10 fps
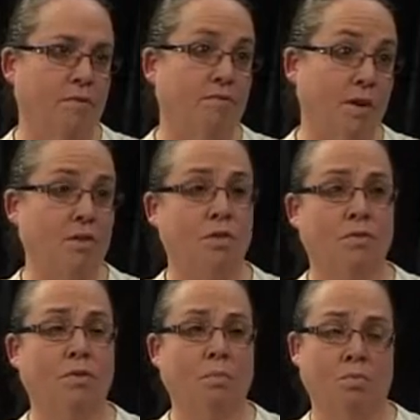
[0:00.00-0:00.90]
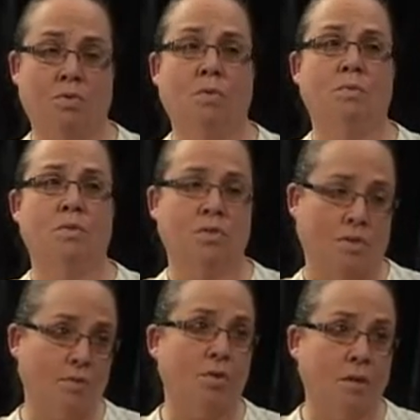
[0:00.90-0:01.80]
vouchers for prescriptions and
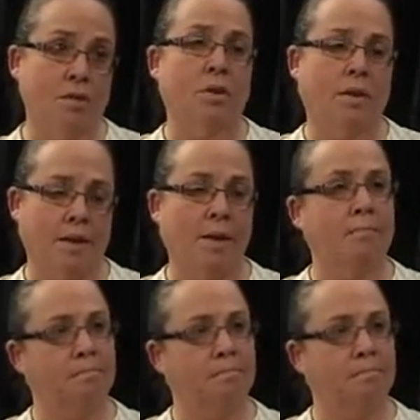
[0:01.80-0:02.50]
a few things like that.